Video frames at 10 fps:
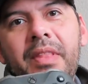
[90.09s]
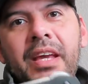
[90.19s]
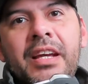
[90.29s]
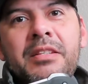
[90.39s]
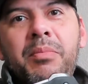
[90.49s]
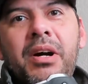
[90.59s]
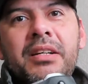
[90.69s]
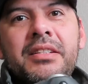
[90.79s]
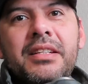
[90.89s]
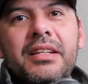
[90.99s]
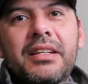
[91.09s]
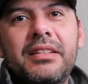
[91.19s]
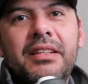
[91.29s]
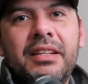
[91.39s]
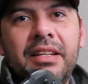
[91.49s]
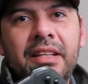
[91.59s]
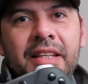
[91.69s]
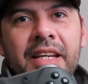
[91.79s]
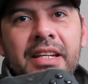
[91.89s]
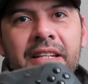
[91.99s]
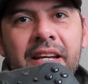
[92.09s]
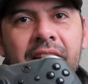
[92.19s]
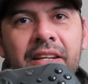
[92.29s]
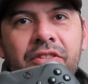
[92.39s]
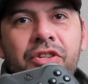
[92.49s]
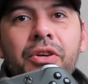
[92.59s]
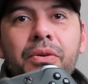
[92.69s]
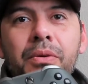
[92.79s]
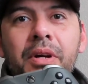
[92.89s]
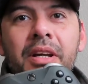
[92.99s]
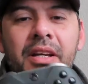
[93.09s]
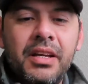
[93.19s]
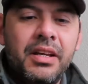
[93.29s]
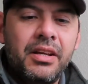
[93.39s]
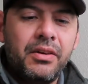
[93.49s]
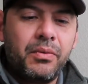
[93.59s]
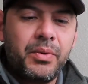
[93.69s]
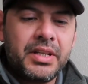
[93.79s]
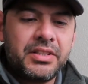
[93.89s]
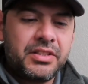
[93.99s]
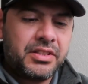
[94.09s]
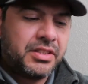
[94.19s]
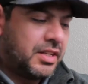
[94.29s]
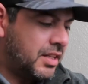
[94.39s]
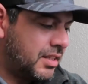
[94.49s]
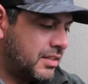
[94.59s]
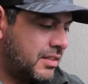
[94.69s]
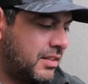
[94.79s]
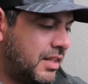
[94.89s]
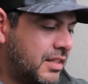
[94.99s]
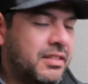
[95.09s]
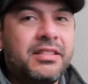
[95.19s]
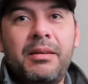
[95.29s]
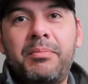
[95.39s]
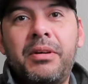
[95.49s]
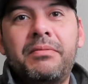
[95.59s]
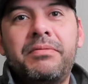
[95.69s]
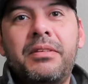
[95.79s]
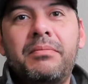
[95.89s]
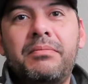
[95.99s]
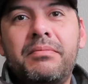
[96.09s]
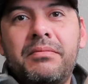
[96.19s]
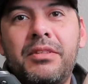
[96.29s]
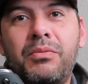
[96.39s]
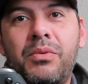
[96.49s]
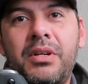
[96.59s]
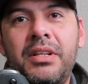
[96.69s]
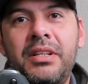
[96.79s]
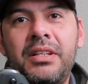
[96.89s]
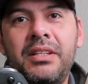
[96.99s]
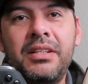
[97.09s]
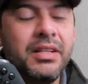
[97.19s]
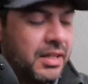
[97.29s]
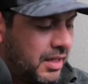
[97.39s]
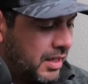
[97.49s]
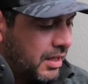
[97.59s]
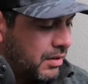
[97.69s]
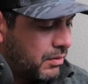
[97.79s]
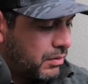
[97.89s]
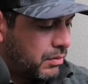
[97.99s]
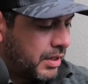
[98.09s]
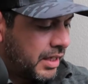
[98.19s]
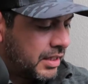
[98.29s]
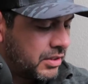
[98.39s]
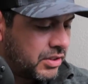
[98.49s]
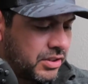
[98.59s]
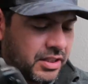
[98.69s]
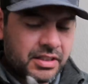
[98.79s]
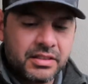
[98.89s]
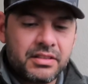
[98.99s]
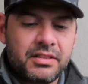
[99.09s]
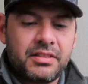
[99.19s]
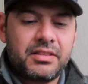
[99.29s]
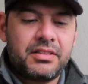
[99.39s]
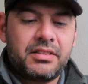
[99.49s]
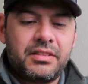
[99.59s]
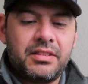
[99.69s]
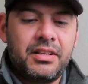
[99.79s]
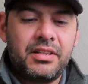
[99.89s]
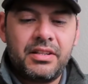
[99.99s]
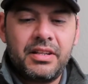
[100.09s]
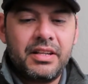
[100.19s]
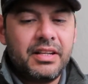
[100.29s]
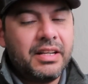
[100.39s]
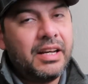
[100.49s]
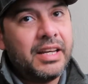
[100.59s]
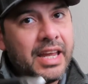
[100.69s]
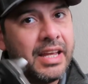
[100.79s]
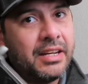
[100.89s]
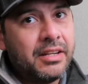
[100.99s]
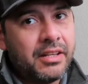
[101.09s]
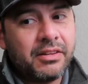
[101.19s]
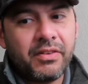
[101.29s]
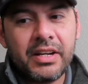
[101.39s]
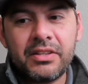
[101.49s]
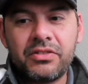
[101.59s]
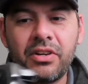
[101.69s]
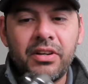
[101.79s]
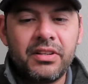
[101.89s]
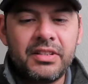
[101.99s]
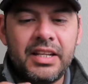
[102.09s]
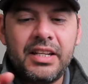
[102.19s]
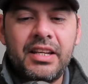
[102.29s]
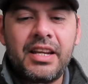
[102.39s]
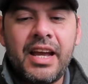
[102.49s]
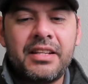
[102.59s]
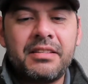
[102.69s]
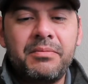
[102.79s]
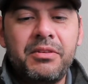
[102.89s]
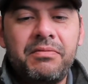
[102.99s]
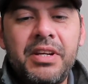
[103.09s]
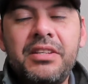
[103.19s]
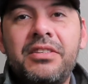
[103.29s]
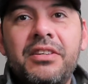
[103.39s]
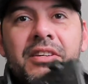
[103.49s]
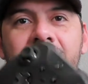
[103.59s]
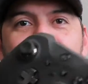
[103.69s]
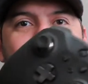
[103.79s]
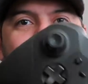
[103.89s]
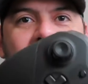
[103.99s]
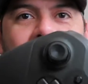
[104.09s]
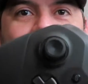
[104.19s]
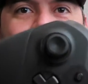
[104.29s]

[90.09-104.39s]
Xbox, the Elite 2, which is the next step up from the 1, which is again another great controller. They did add some new features. I